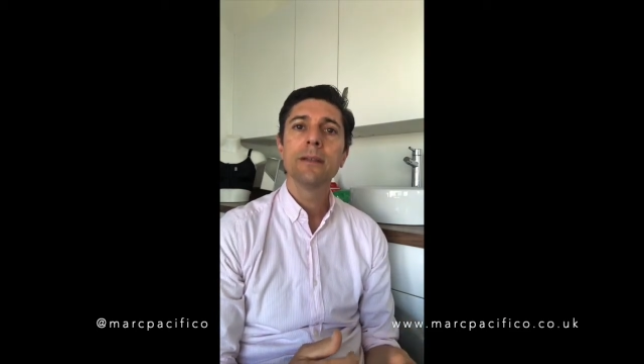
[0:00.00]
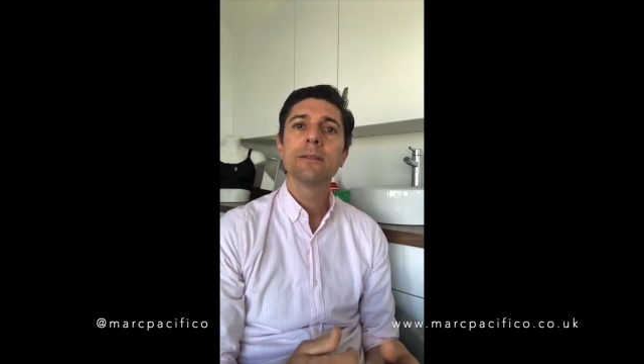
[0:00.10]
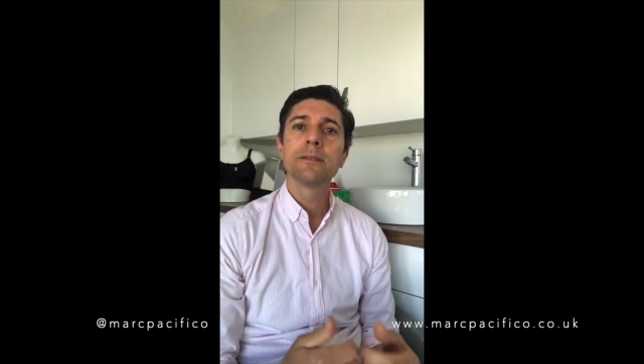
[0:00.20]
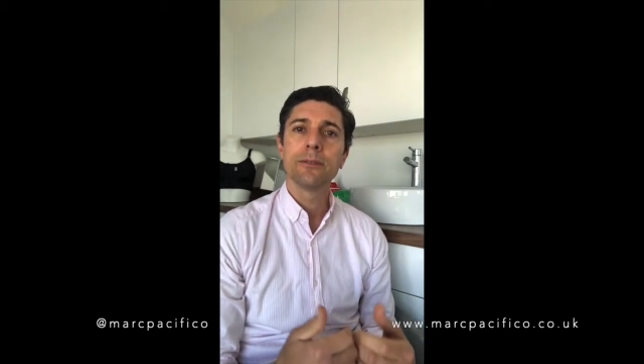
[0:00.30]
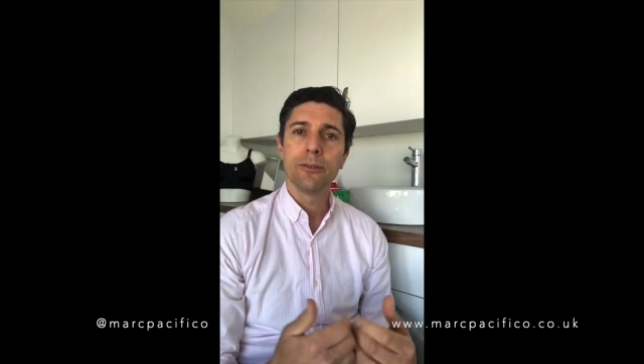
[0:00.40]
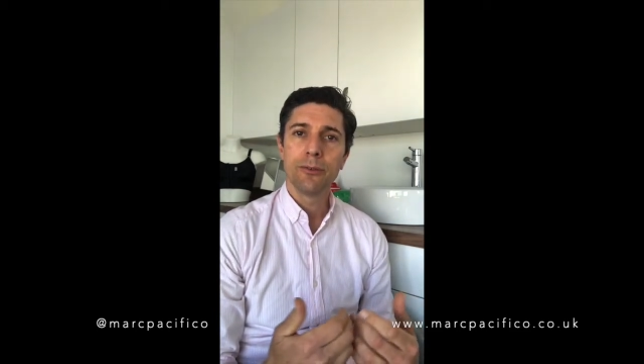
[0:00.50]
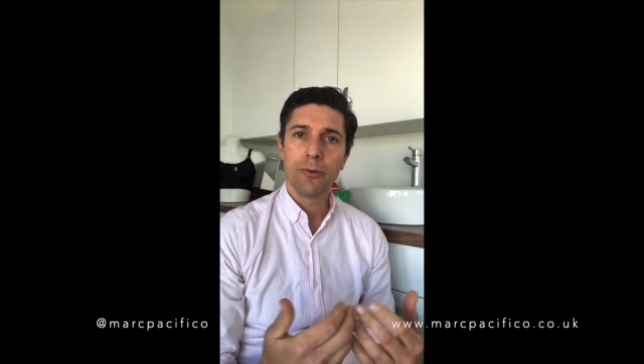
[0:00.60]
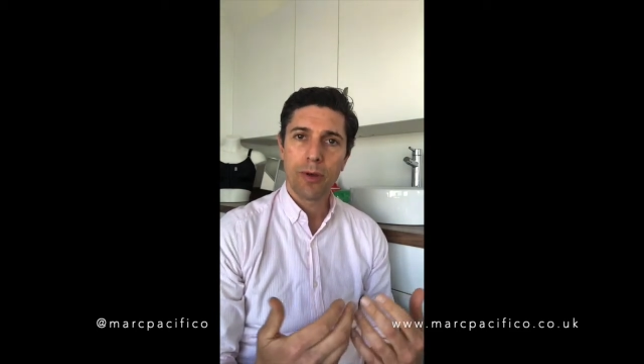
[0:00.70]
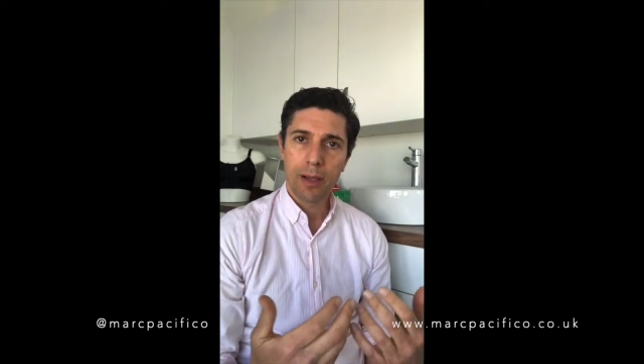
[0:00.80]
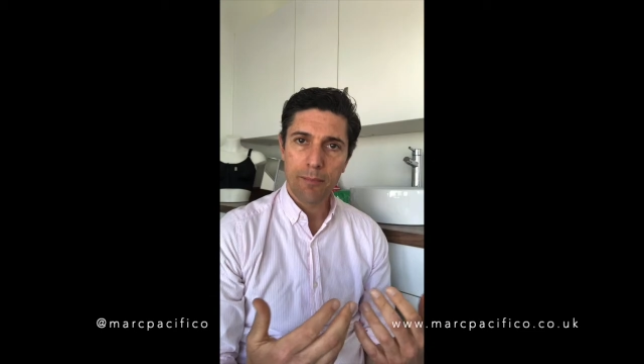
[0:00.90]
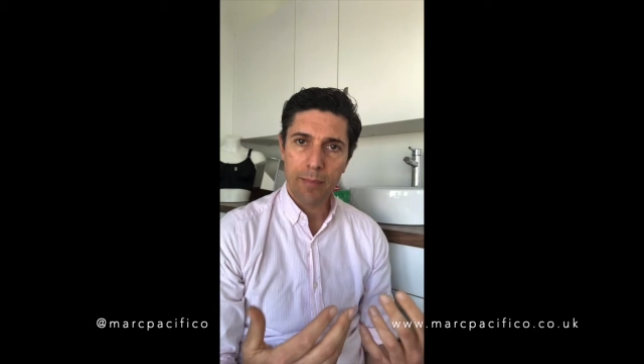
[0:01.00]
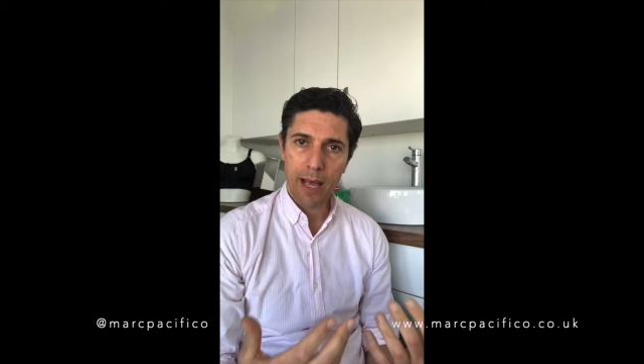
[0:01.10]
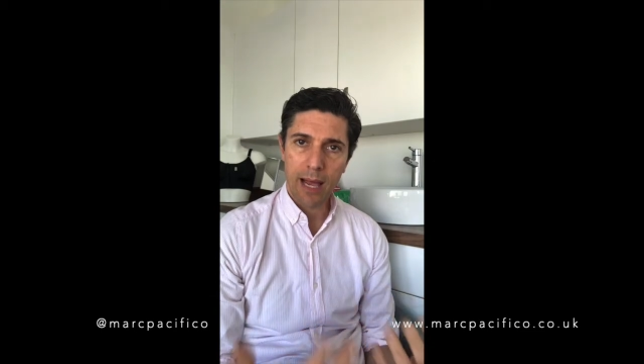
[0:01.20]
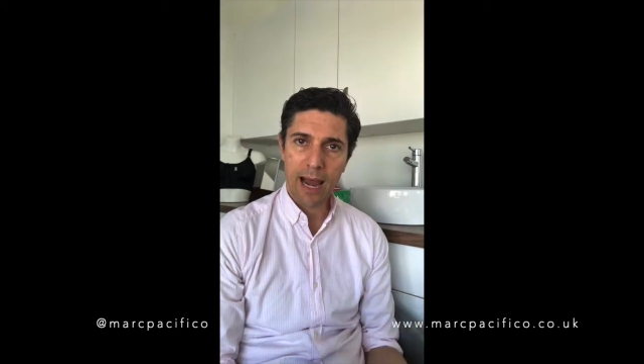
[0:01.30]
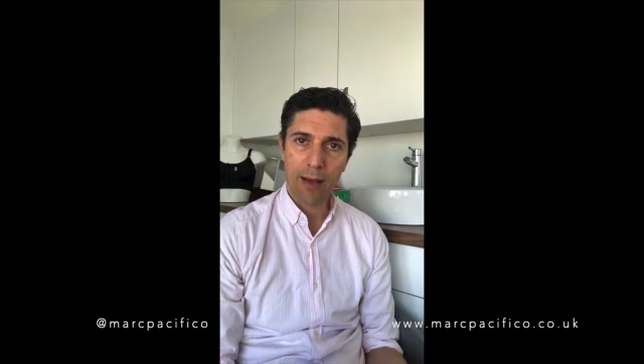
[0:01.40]
to
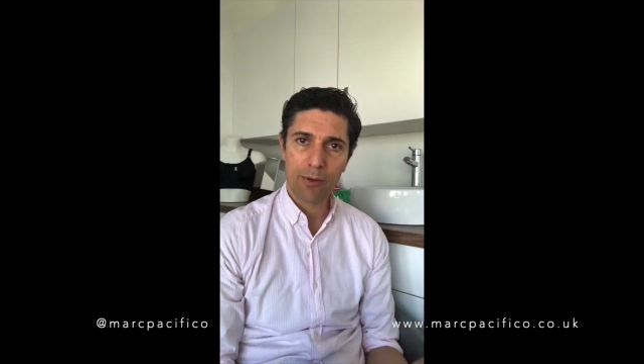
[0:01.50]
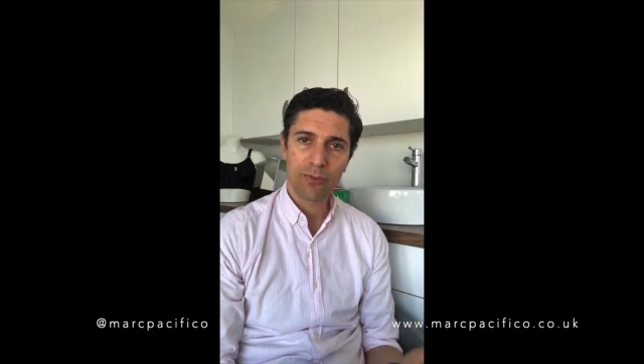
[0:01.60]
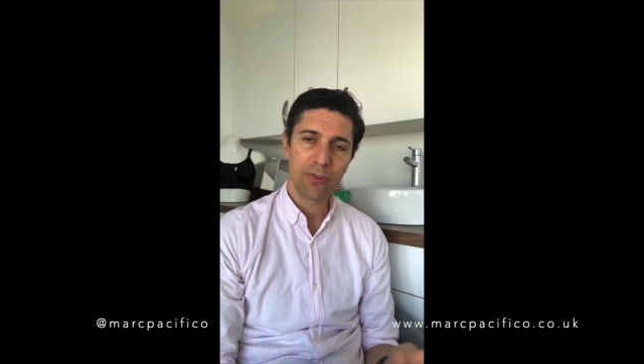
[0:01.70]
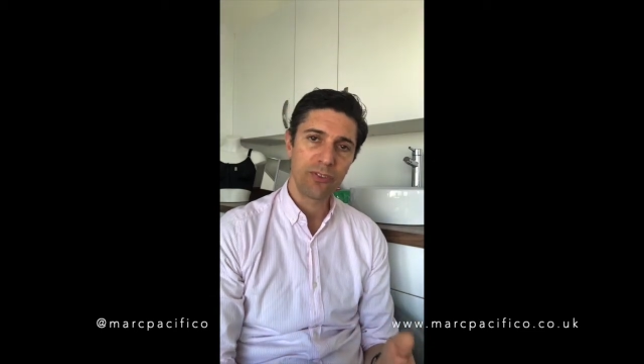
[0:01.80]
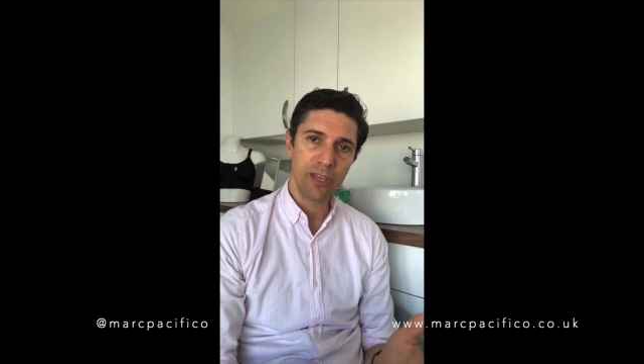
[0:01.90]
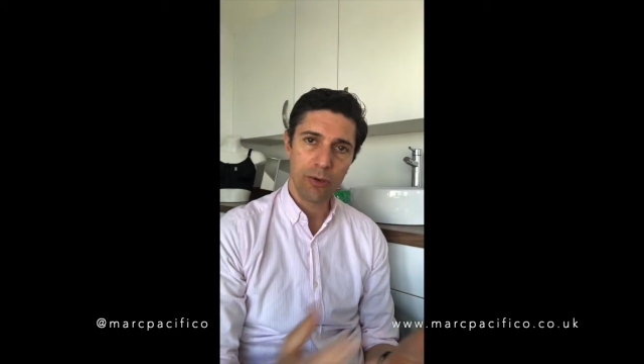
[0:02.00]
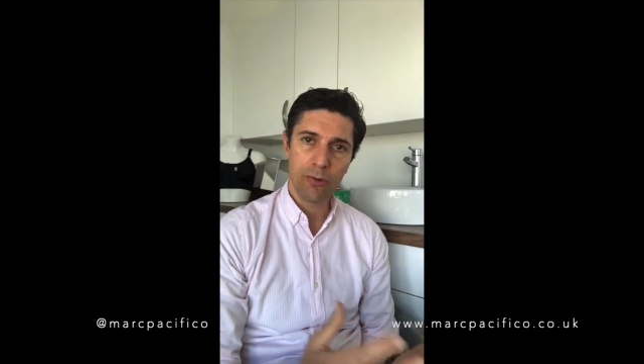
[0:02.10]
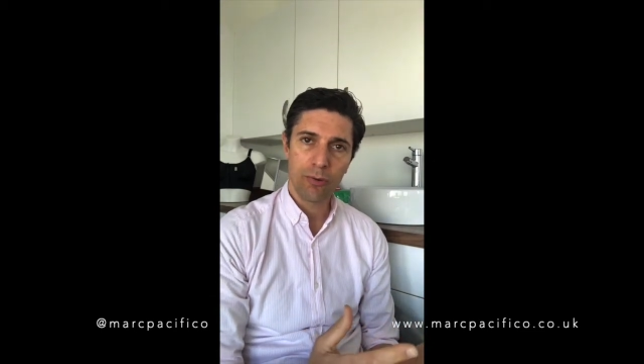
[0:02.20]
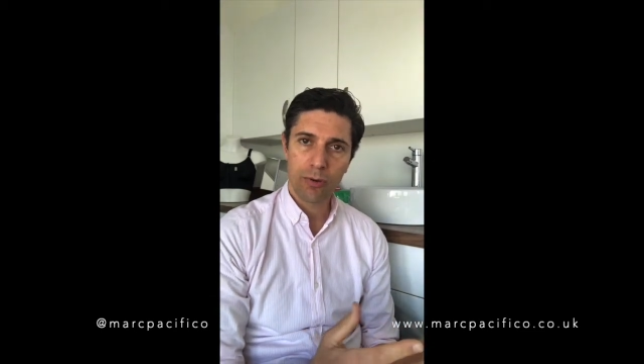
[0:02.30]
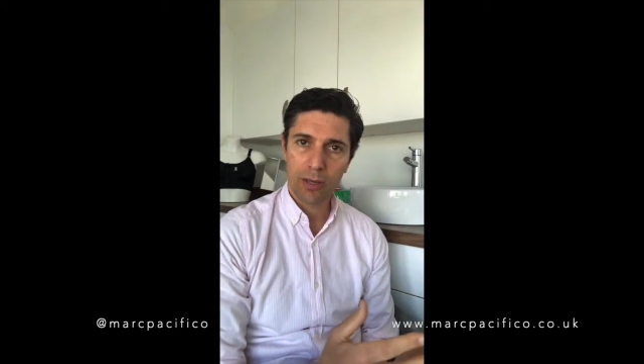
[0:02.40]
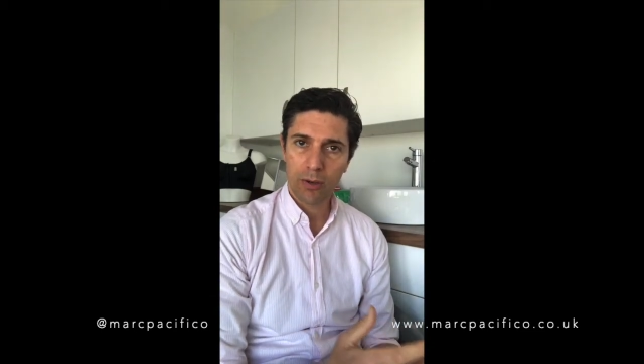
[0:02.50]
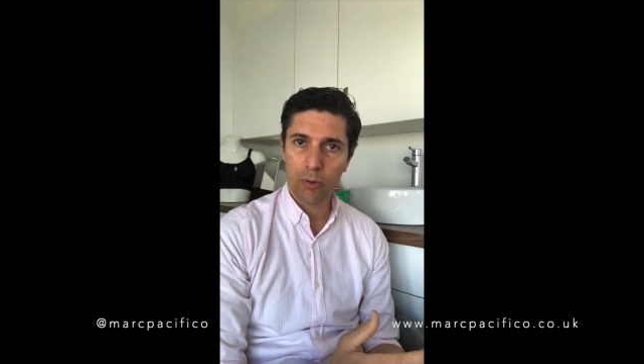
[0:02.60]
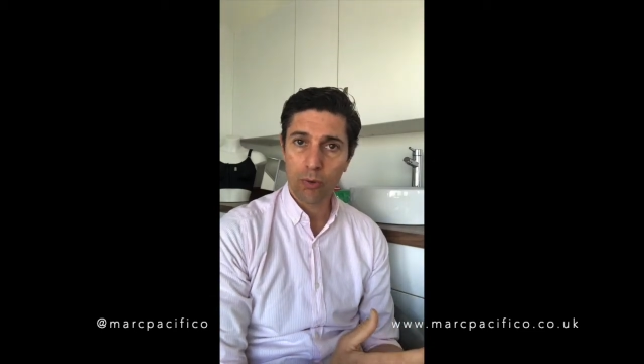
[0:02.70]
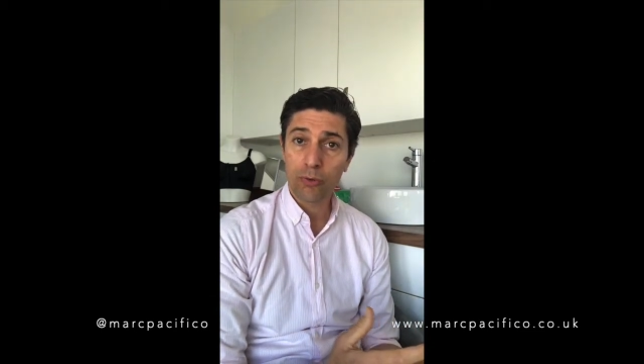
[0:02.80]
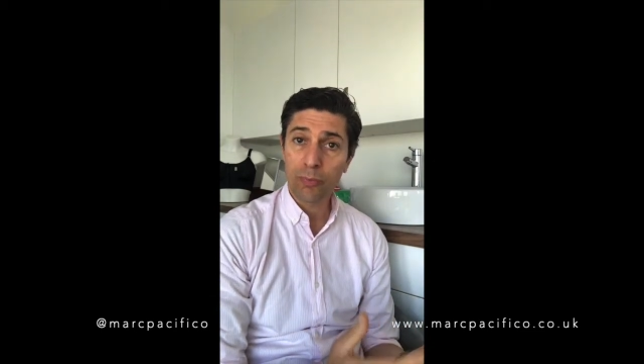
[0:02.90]
allow us to see you
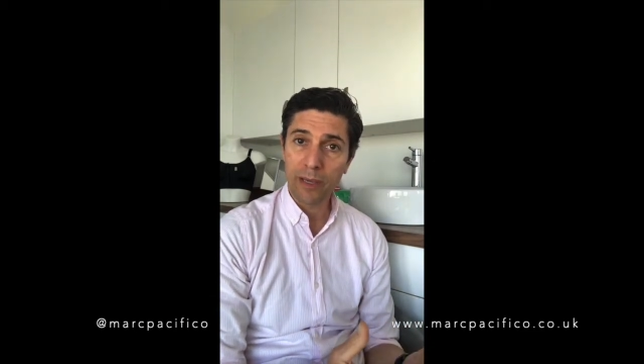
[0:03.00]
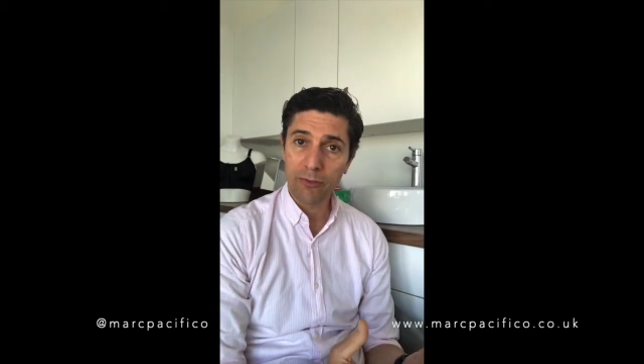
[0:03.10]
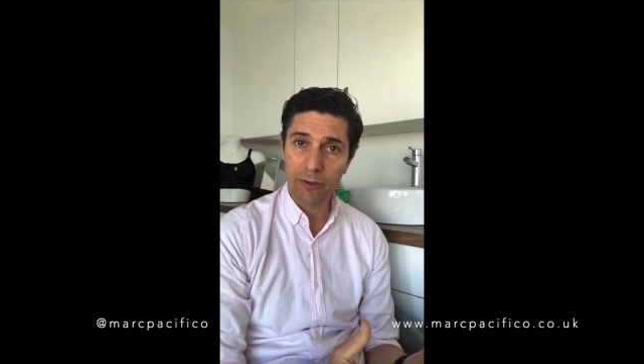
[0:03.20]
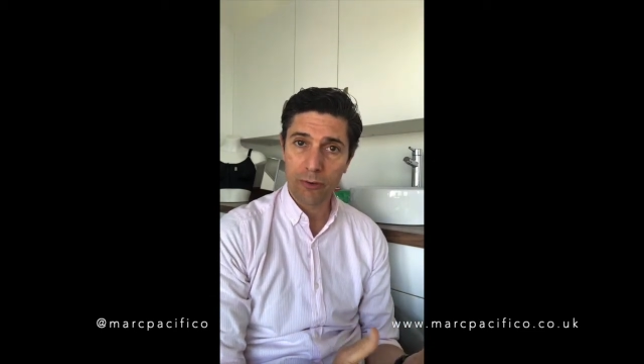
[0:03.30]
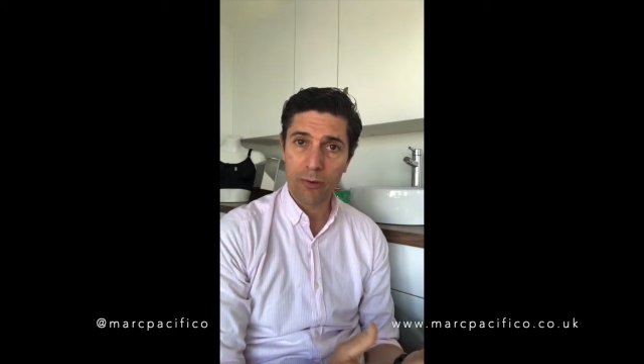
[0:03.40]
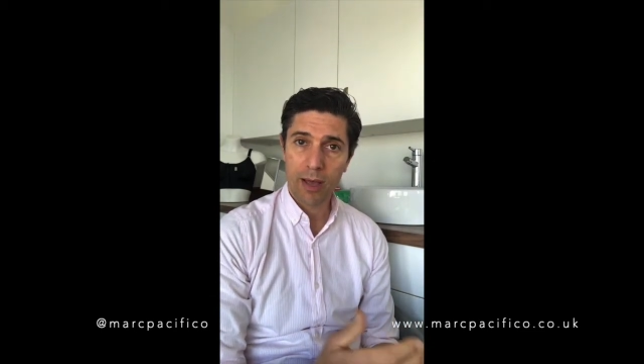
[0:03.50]
or speak to you